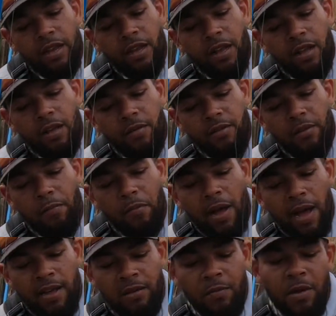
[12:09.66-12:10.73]
On the
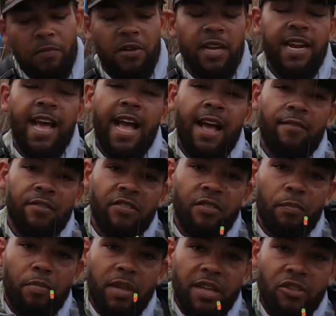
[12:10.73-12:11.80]
bottom, I'm gonna have a
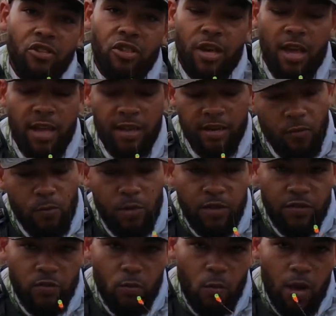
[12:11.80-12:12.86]
split shot.
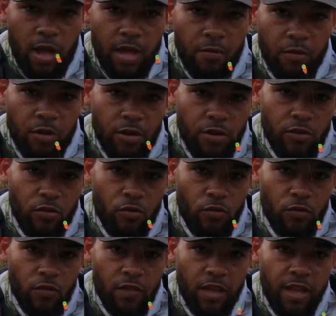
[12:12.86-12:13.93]
Reason why I'm gonna
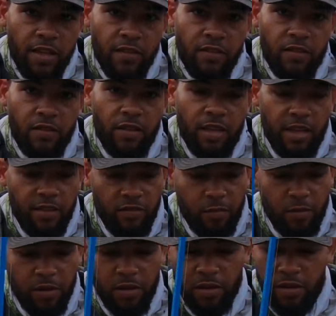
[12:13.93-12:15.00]
use this is
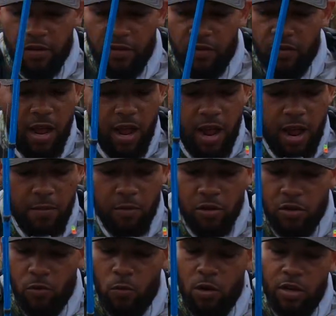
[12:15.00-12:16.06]
because I'm
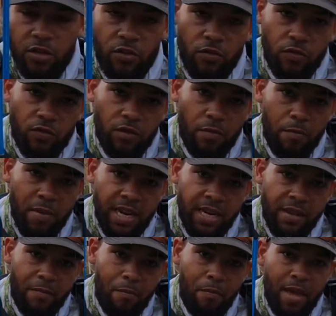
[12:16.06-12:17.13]
gonna want to use the
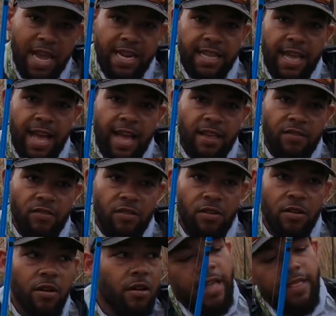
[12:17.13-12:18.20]
medium bait
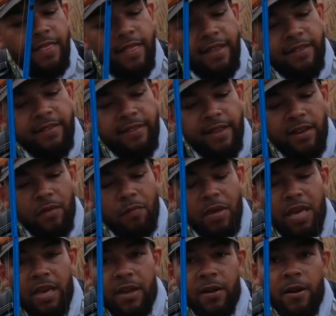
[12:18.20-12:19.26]
caster and this setup
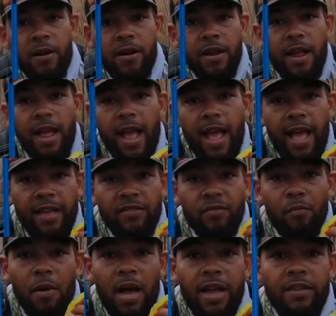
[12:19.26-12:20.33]
here as
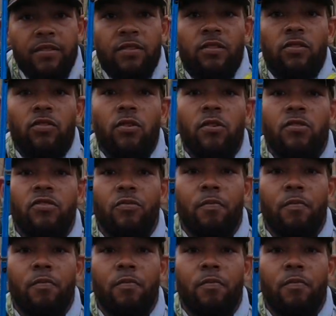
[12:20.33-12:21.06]
my search